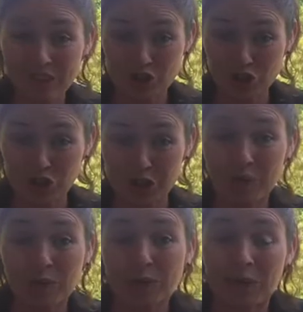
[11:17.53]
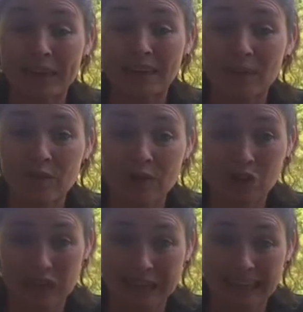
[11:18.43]
journey with Miranda the fish
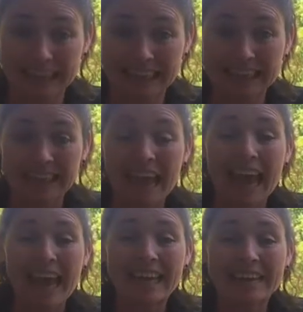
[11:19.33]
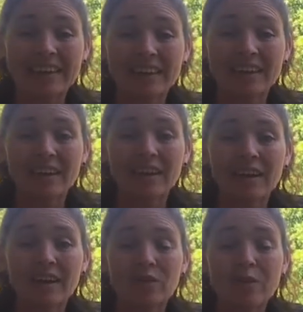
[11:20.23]
and I. And
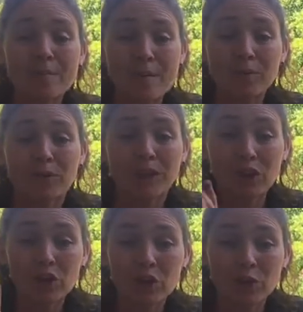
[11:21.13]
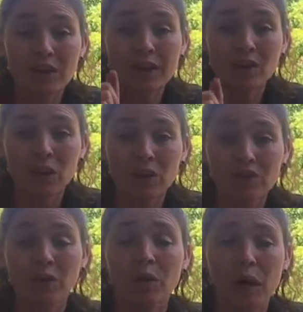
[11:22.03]
remember that you can
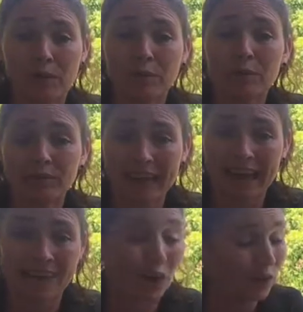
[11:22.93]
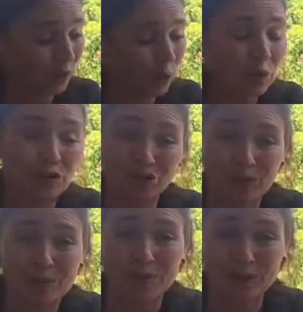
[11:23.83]
also help to protect our local streams and